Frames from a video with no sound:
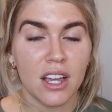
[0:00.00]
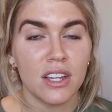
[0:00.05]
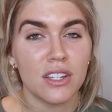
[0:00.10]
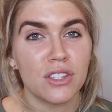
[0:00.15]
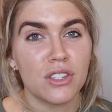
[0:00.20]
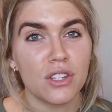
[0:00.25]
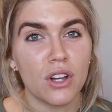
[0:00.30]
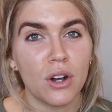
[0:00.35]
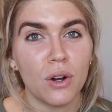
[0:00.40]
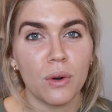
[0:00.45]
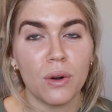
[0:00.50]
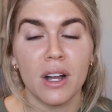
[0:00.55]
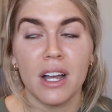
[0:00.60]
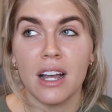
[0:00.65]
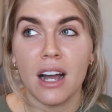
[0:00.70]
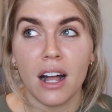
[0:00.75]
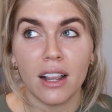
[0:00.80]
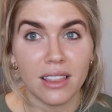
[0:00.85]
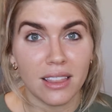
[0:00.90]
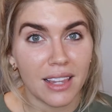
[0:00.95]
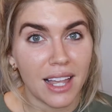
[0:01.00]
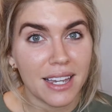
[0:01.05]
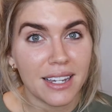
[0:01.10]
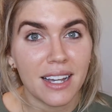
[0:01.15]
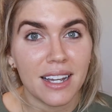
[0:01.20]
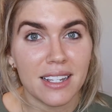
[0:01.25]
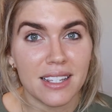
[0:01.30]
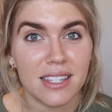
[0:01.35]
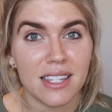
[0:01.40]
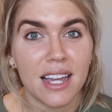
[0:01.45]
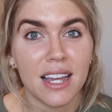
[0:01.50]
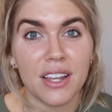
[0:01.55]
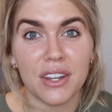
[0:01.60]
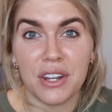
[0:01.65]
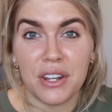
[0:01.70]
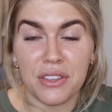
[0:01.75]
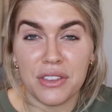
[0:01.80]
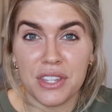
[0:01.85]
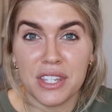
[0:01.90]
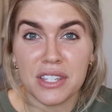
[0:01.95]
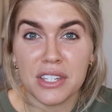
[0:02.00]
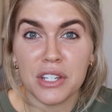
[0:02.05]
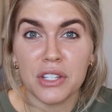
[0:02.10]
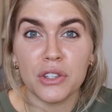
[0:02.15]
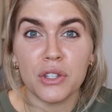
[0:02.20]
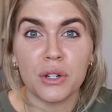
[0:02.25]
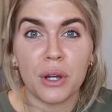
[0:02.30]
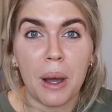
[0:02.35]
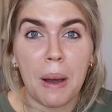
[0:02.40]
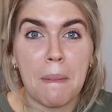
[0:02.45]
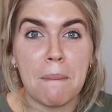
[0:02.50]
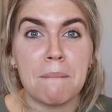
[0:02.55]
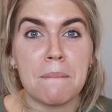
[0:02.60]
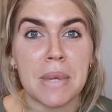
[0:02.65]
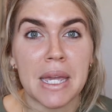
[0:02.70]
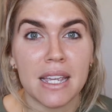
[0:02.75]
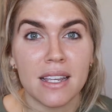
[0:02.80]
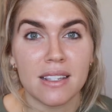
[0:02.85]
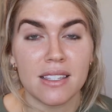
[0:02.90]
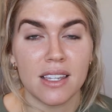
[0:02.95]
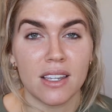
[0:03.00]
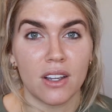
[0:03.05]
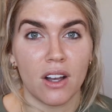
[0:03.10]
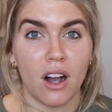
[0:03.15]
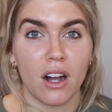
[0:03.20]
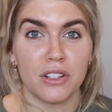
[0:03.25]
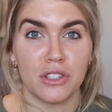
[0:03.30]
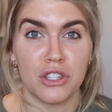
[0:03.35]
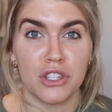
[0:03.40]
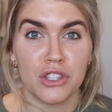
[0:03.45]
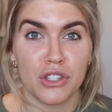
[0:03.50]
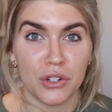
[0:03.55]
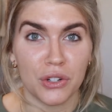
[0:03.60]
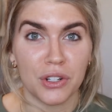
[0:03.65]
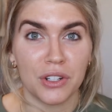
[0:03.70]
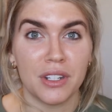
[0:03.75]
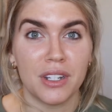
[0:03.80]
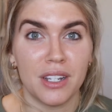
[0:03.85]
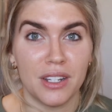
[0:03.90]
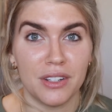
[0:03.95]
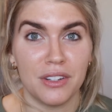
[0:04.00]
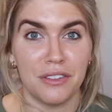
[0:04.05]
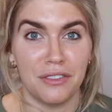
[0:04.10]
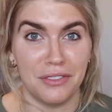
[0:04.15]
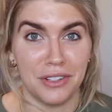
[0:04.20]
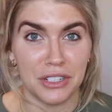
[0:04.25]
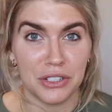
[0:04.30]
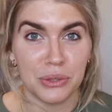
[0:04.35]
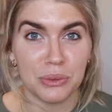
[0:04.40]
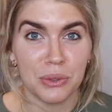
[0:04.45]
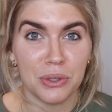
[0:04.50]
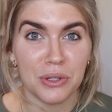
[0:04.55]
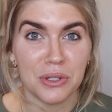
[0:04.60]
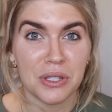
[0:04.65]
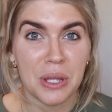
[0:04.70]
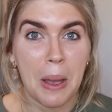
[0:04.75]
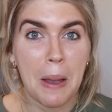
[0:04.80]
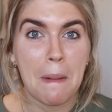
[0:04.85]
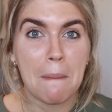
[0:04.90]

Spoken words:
So like I said, this can look amazing on certain individuals,